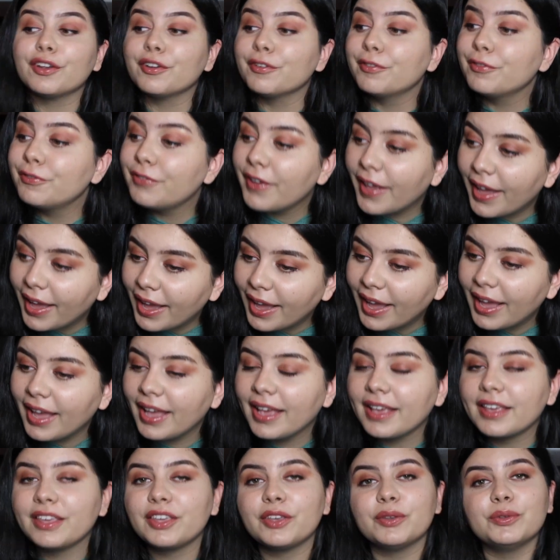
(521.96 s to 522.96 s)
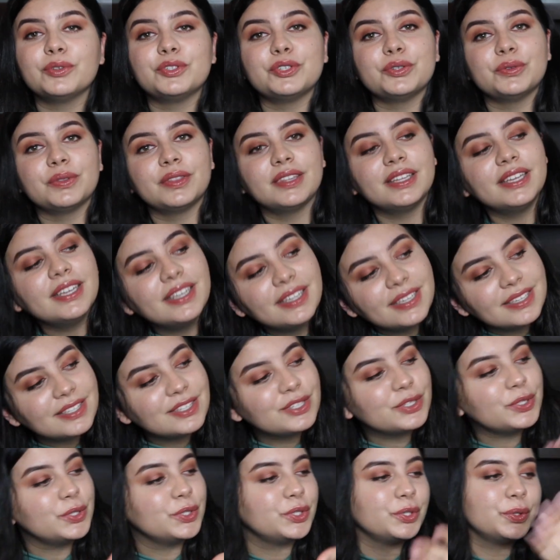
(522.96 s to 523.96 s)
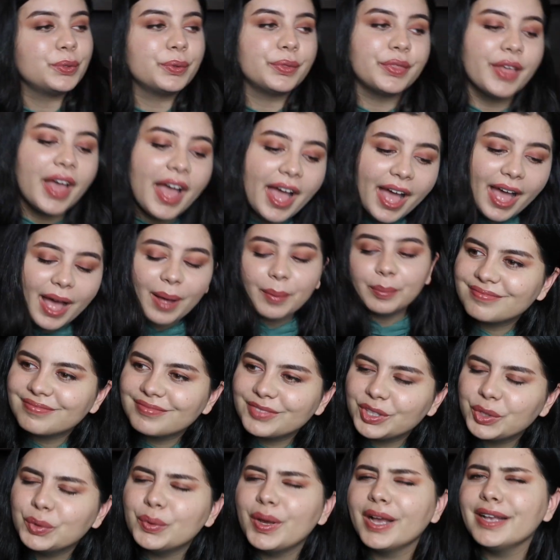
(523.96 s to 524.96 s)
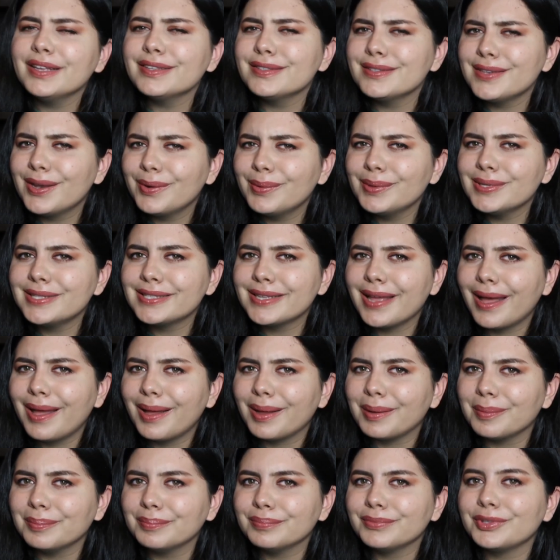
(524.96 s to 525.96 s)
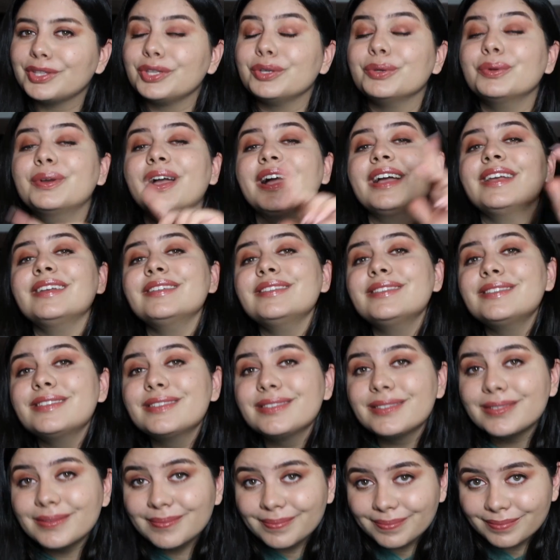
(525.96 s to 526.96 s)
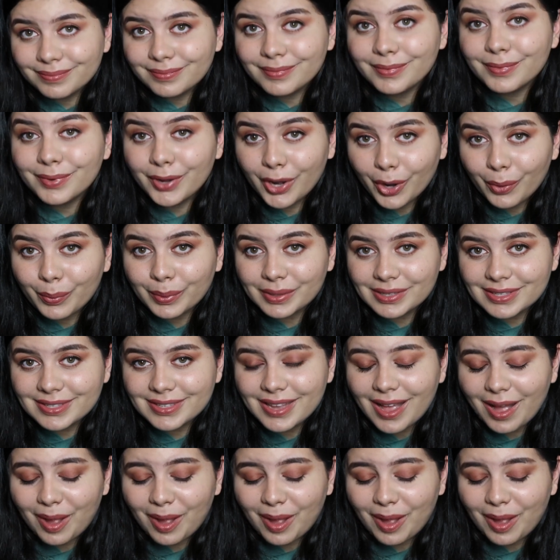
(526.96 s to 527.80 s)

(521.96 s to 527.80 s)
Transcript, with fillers: you're fake, you do this, you do that. You guys know what's up. You guys know what's